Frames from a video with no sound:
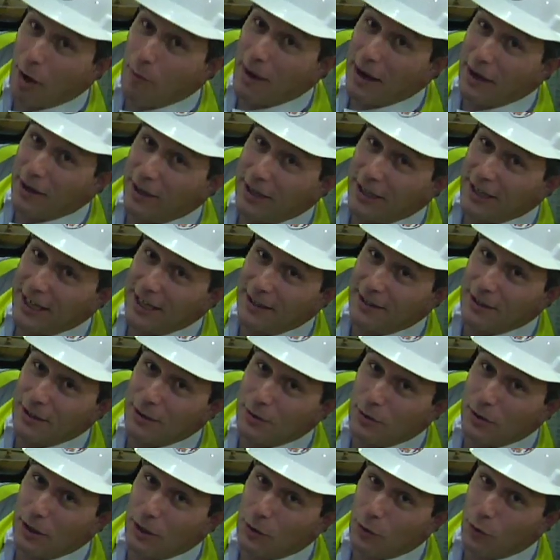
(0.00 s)
am I going to get
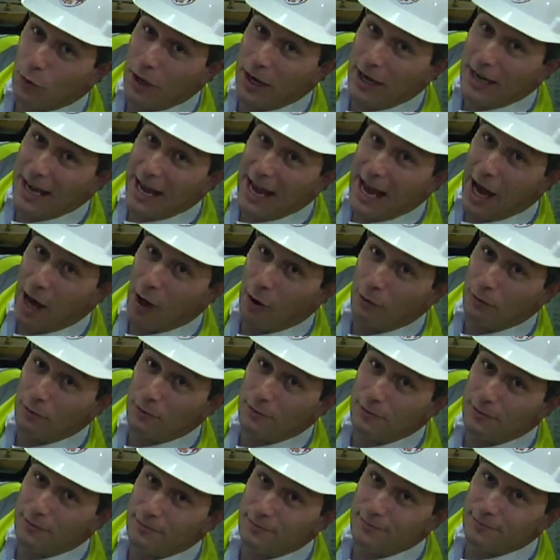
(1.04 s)
this crane out
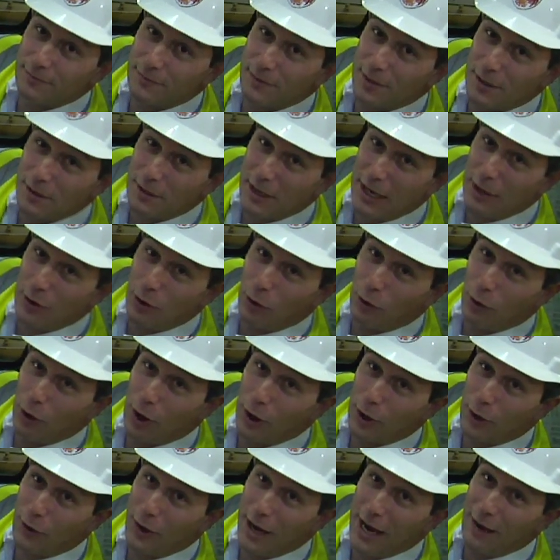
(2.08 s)
since I no
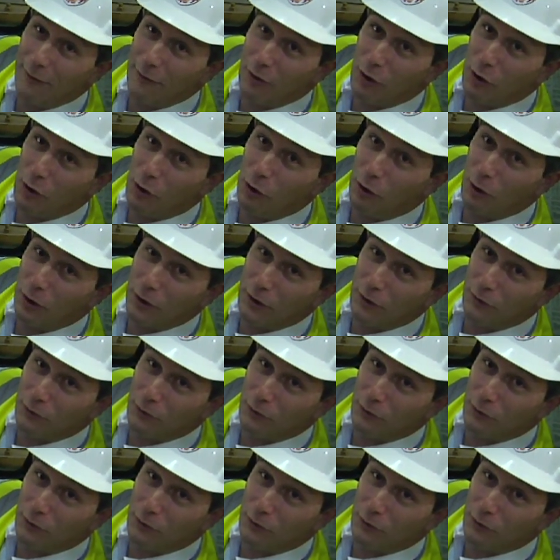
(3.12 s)
longer have a hole in the